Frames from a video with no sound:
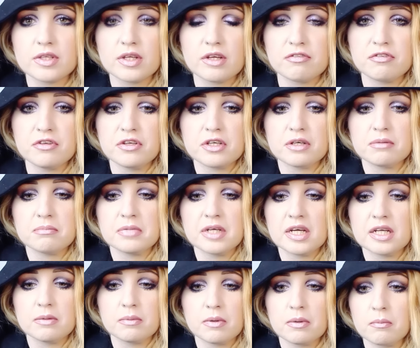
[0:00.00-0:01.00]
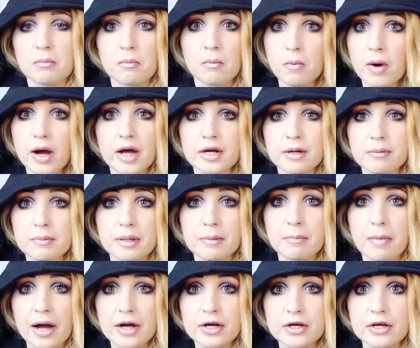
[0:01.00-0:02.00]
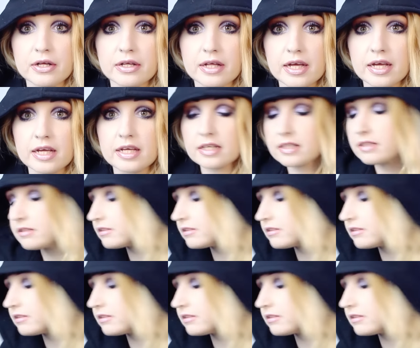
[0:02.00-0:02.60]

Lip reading: If you can be anyone, why not be a bat girl, eh?